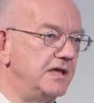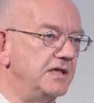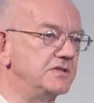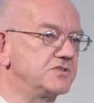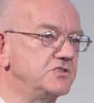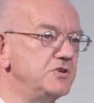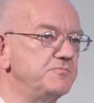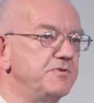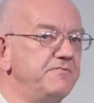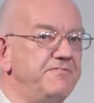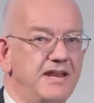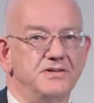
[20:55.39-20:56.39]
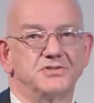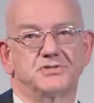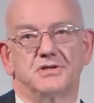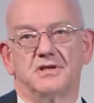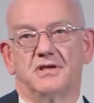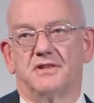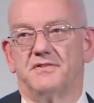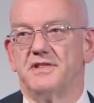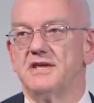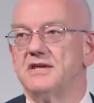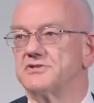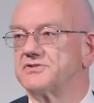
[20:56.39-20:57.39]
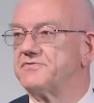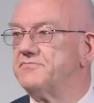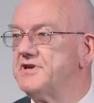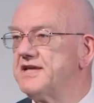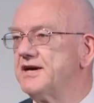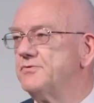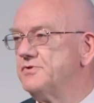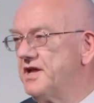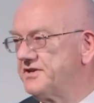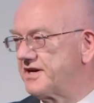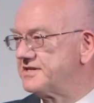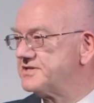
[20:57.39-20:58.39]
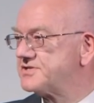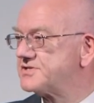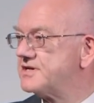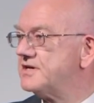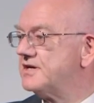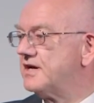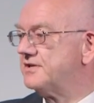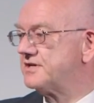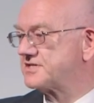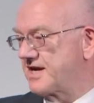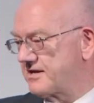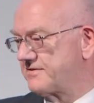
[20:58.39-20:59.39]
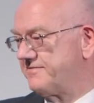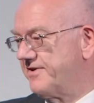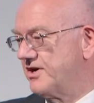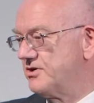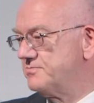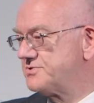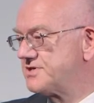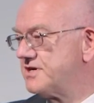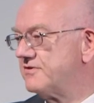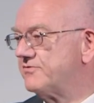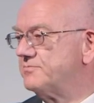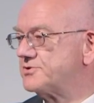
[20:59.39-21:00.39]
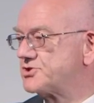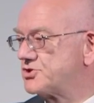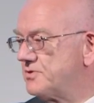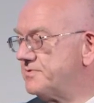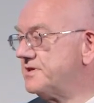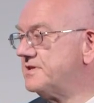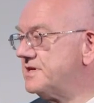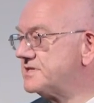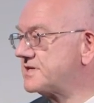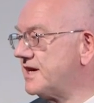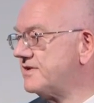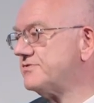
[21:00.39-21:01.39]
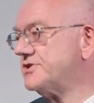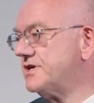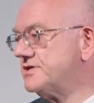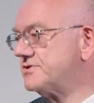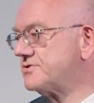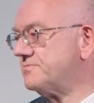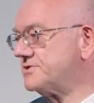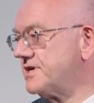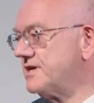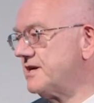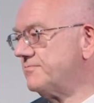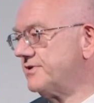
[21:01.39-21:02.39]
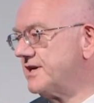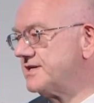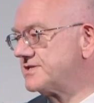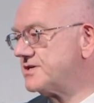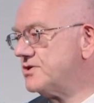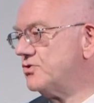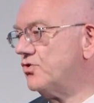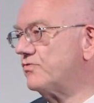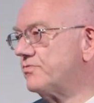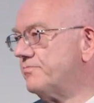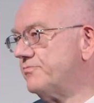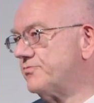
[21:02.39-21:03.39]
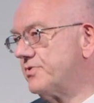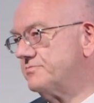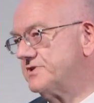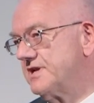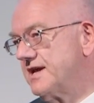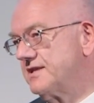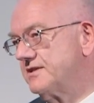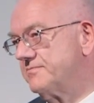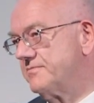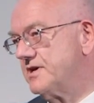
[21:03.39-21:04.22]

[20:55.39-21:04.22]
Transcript: is to prevent the sort of neo-Luddites and the technophobes from stopping these kind of changes from taking place or from delaying them.